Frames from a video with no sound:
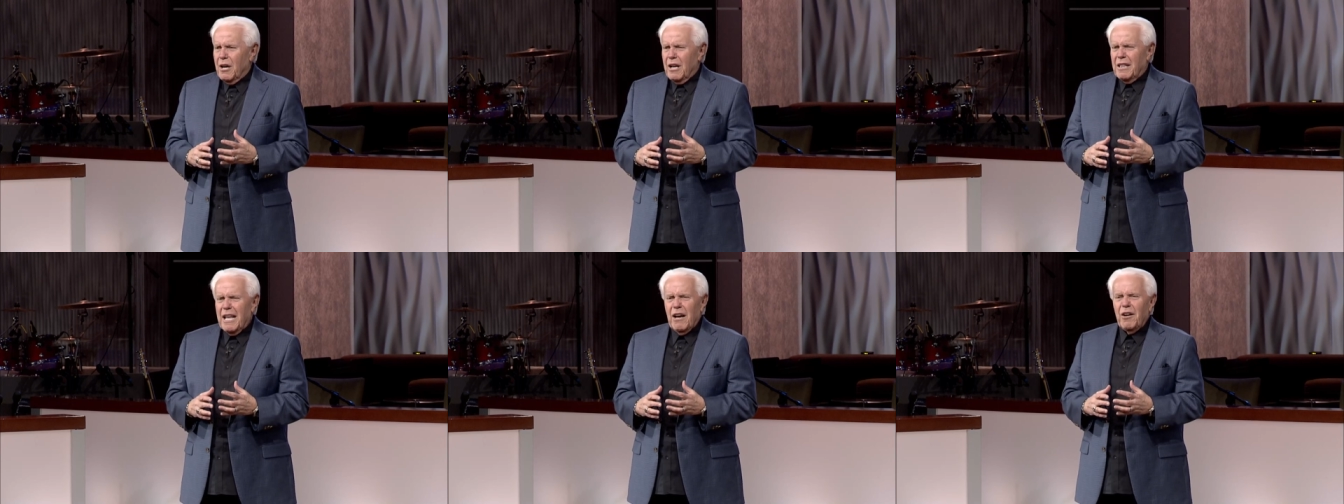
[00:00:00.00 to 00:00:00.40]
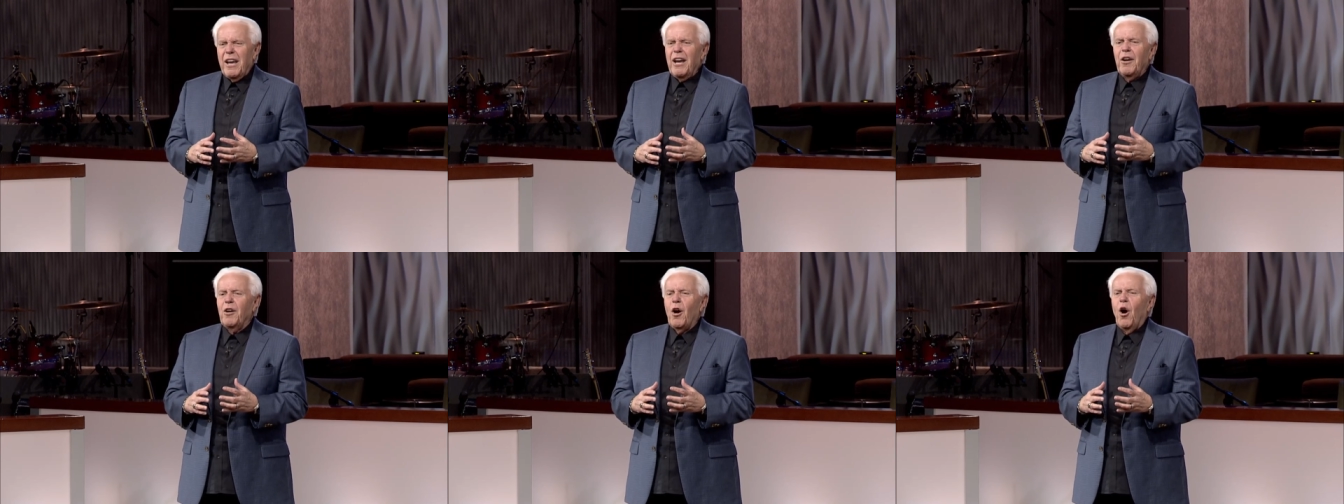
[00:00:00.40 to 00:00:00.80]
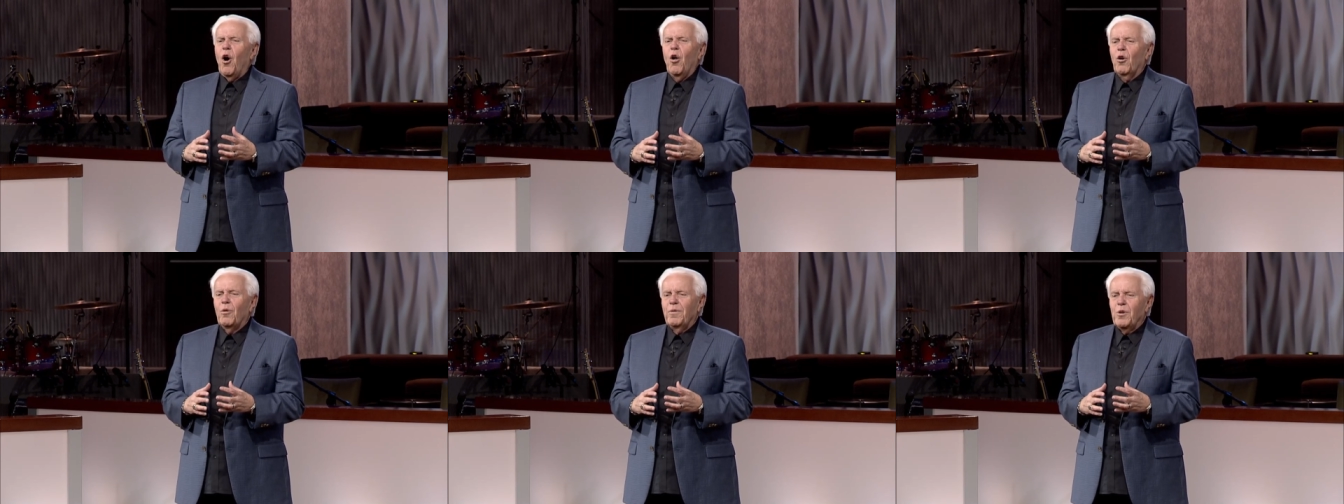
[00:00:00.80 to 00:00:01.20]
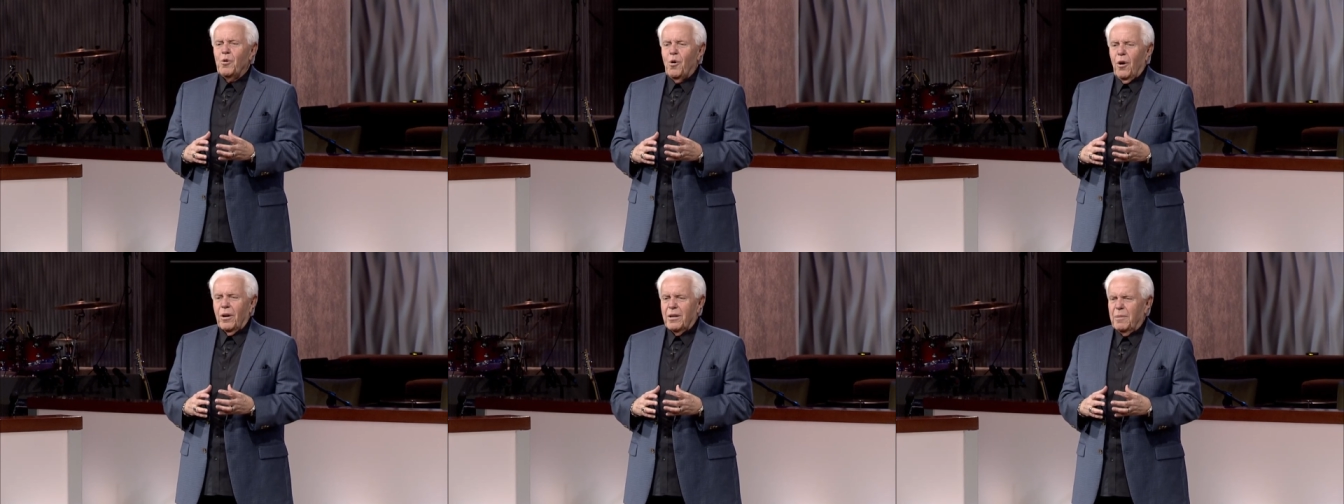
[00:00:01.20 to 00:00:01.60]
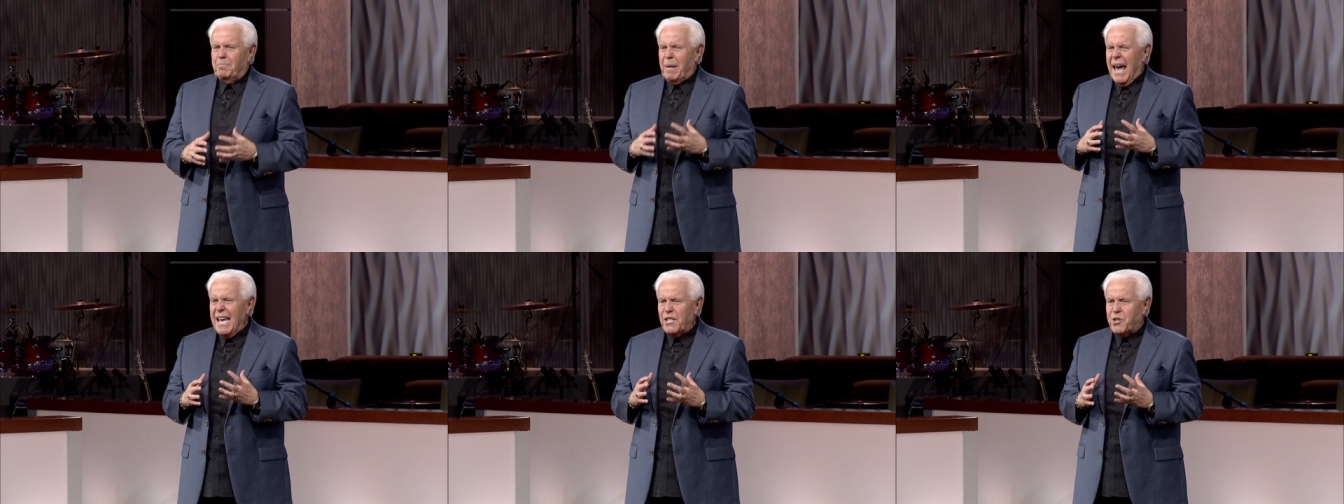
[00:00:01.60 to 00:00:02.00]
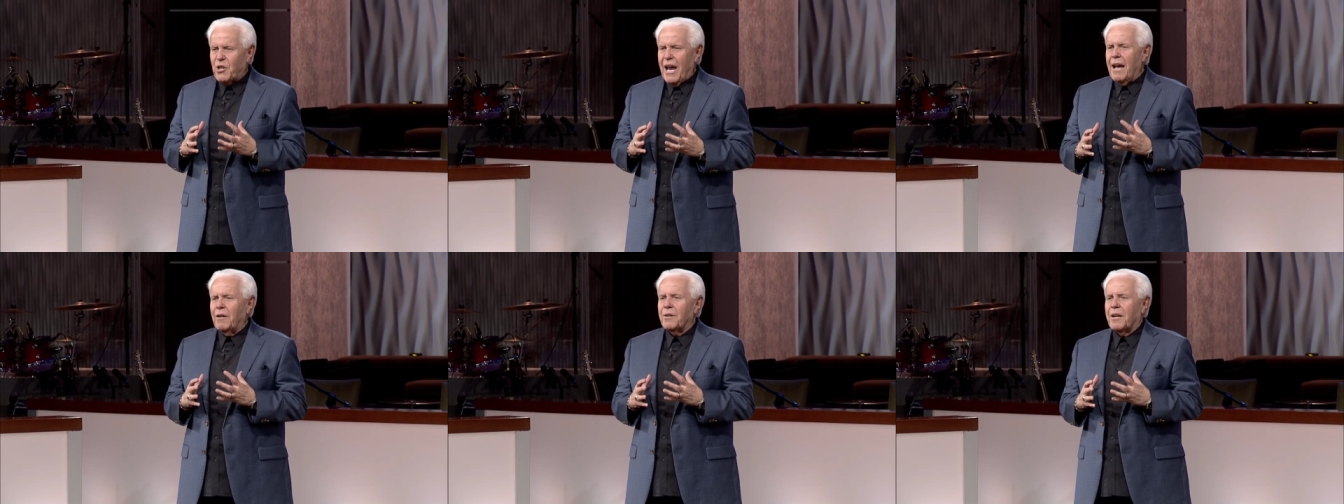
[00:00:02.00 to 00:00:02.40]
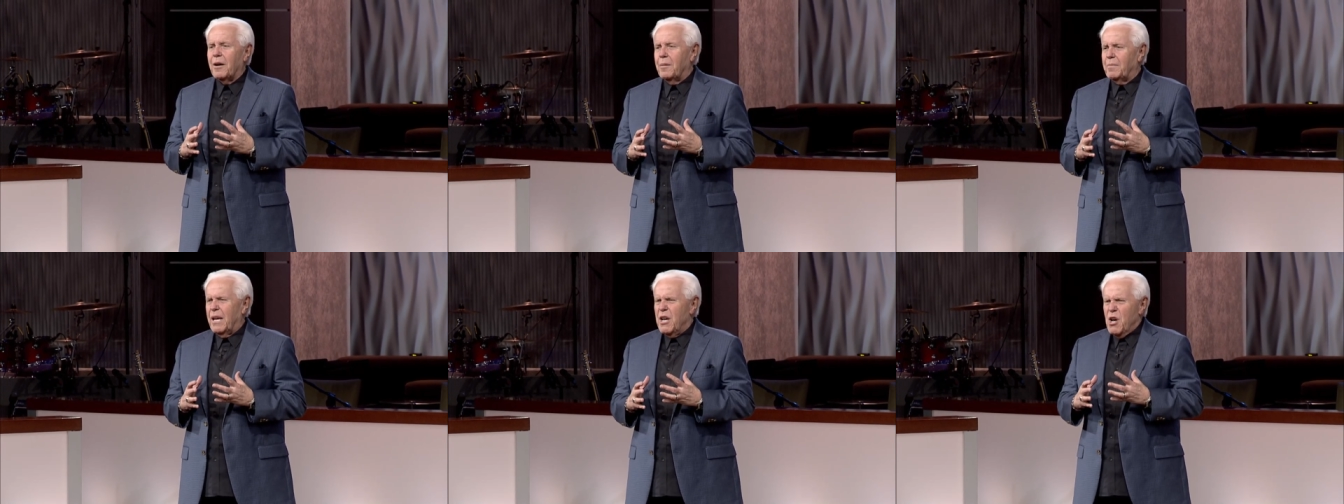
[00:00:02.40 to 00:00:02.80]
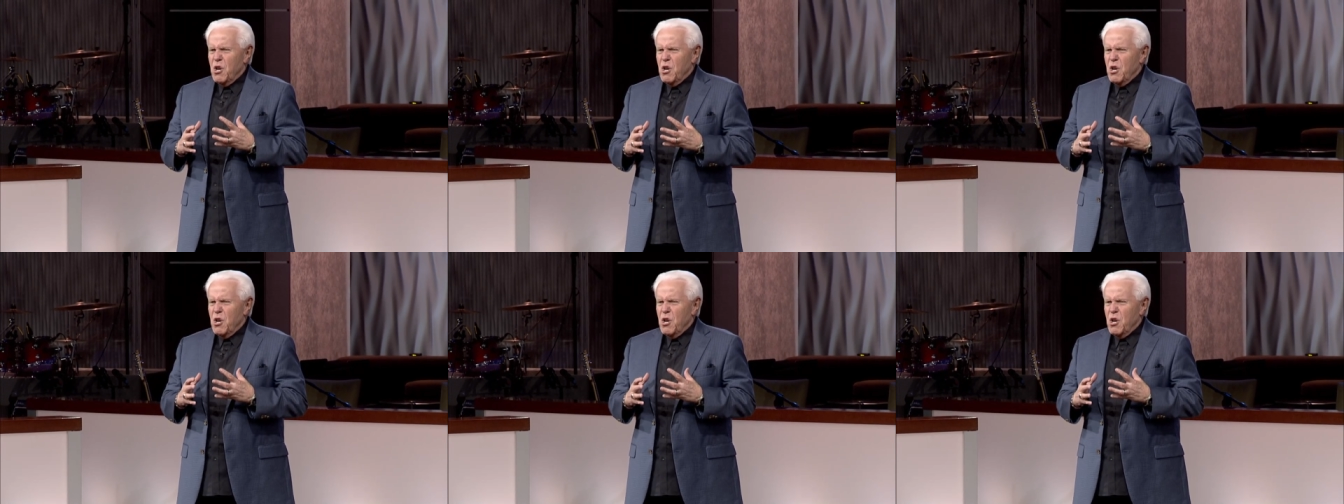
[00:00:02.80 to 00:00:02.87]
They'll hear you all over New Orleans. Pace Sound Company.